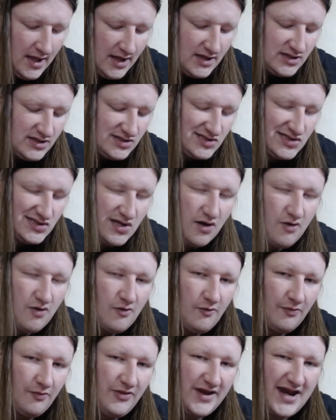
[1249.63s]

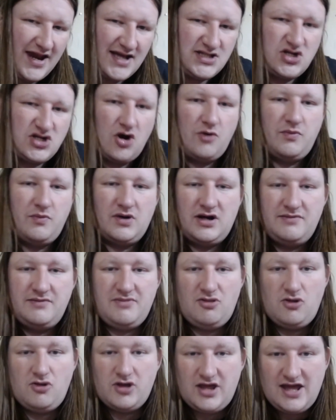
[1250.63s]
So the next card we're going to be
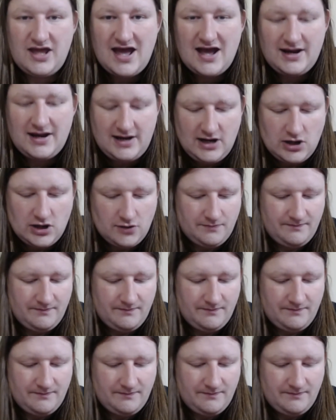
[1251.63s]
looking at here